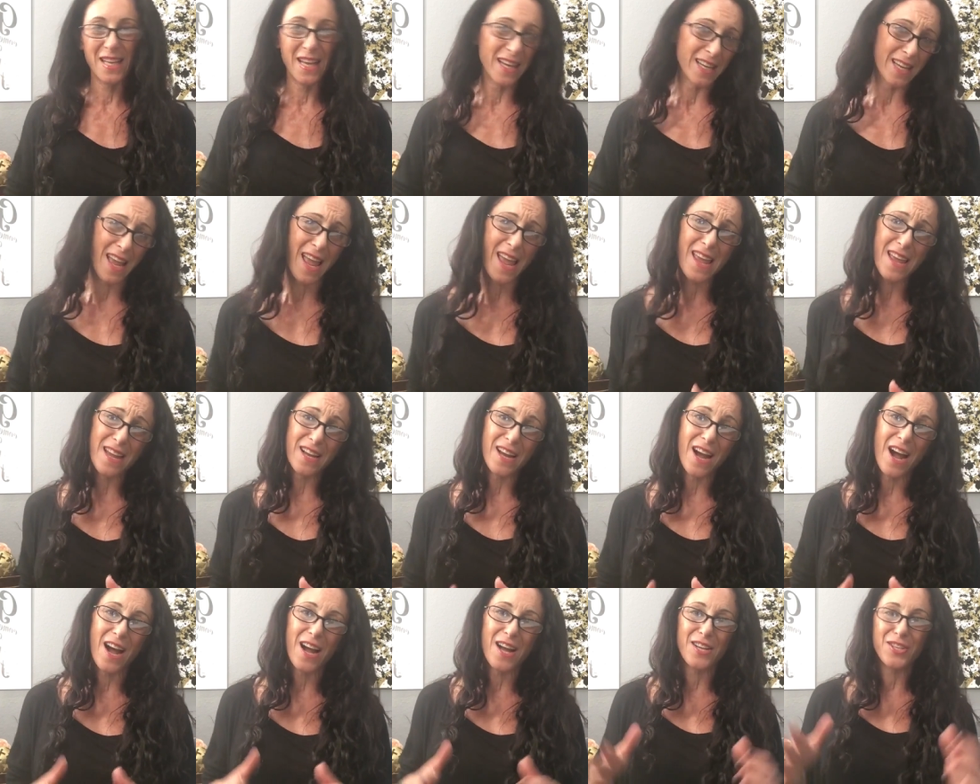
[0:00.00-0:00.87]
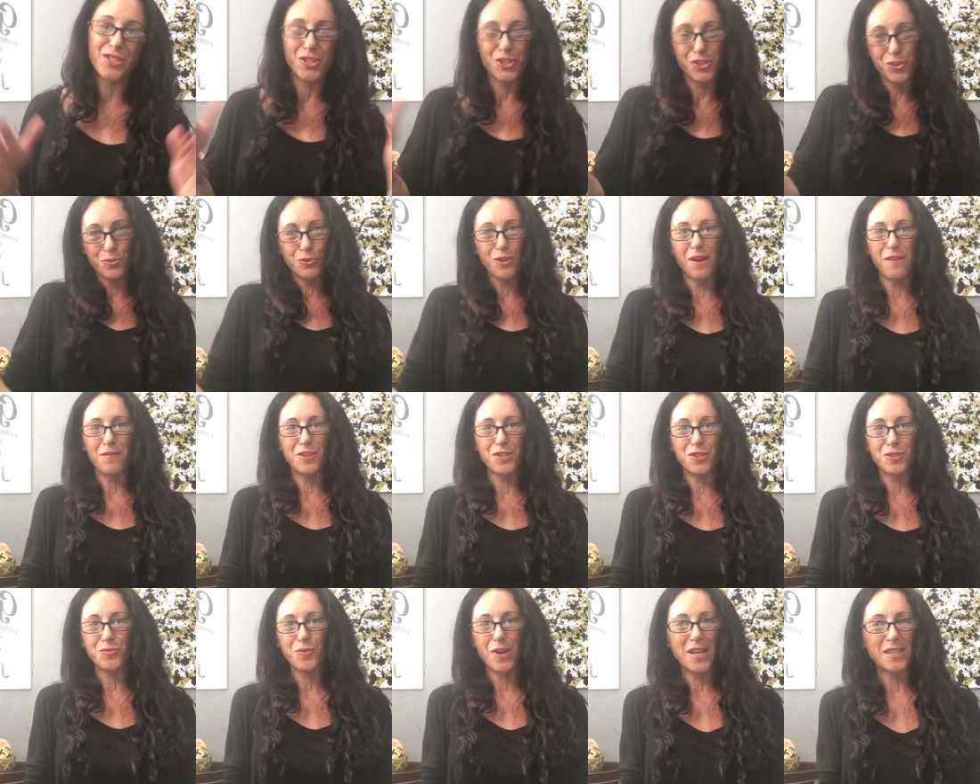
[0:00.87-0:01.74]
like, hey guys, do you love
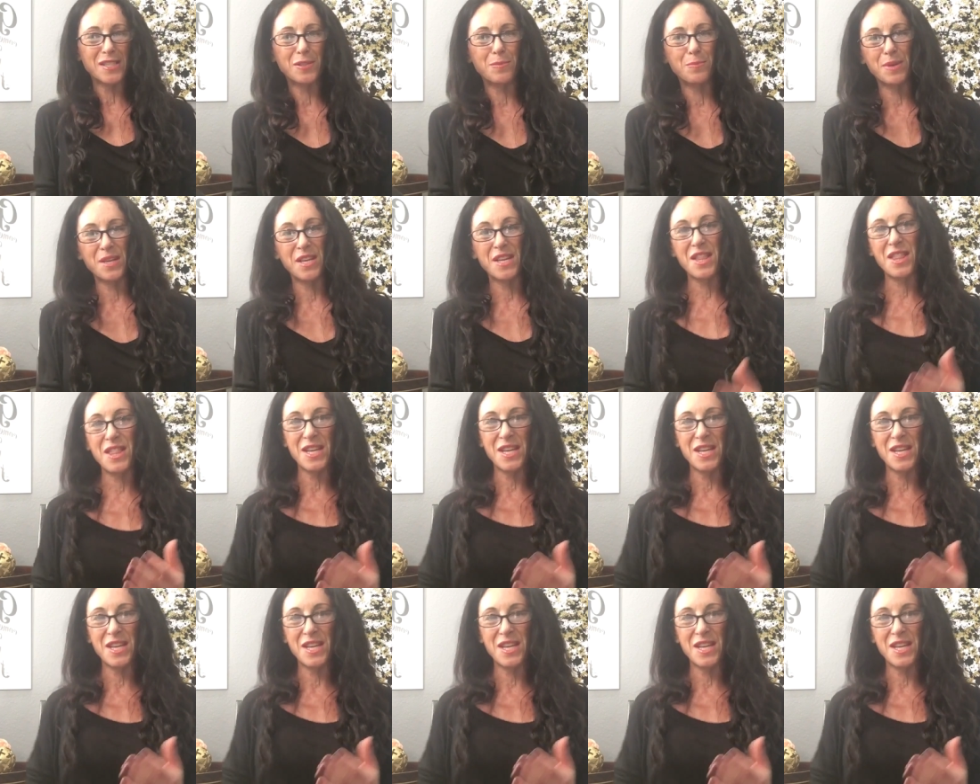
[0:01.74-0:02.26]
this recipe?